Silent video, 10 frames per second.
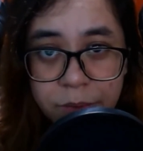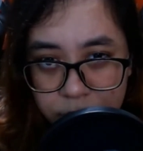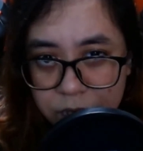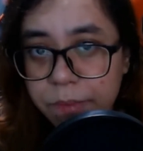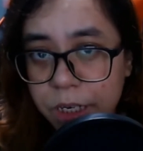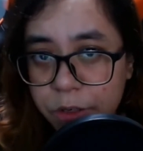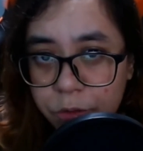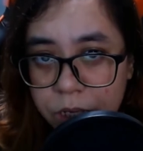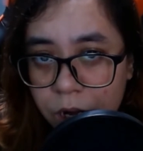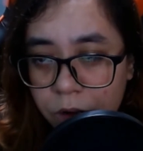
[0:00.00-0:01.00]
keep my
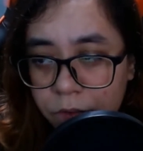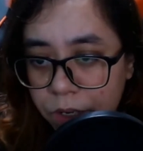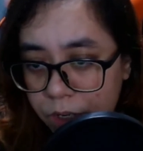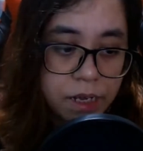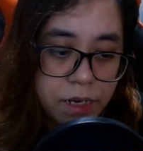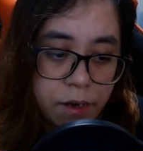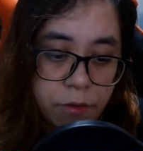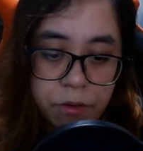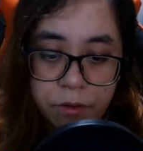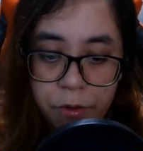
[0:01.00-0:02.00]
troops out of it. And now
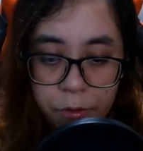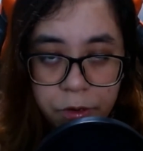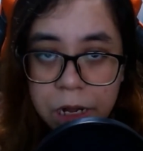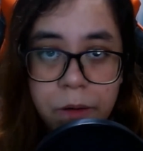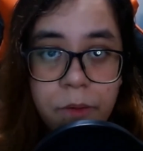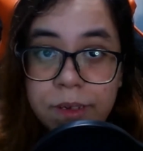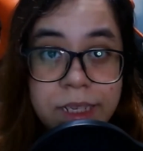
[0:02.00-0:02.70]
Tokugawa wins